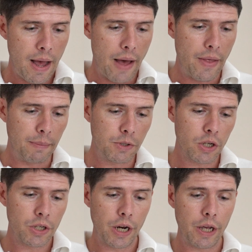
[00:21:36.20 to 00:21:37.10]
And then I'm
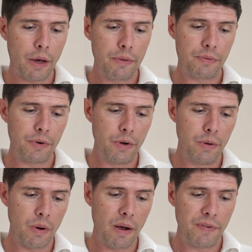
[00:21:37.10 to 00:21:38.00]
just going to go
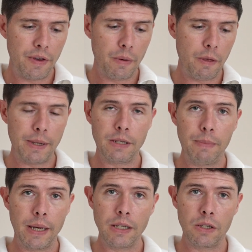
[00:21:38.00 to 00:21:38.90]
through a few of the bits and
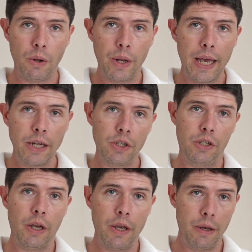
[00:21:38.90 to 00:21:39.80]
pieces on here just
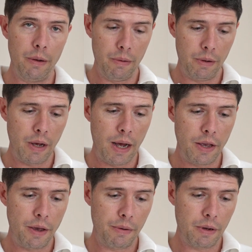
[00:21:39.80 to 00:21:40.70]
so
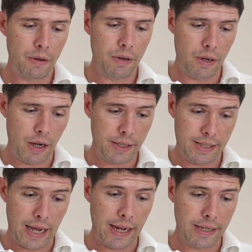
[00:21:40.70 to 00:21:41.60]
you can
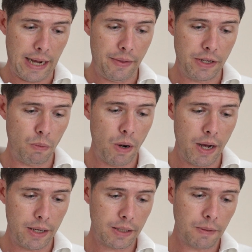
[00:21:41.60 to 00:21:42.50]
understand how this
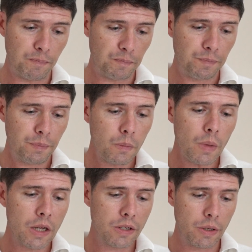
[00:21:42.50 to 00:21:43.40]
works.
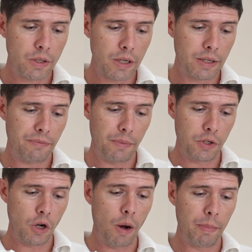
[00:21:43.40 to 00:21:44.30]
So starting from the
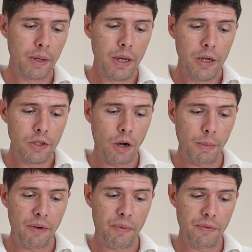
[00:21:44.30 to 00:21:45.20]
top
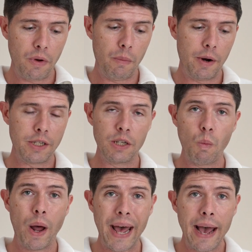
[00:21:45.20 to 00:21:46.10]
left, we've got where it says
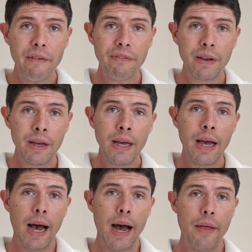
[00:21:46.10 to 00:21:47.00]
1F.
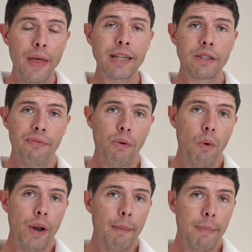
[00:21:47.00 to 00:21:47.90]
That's the
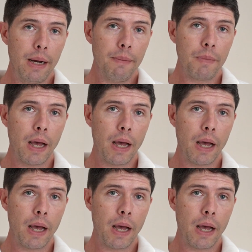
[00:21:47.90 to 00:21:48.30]
floor number.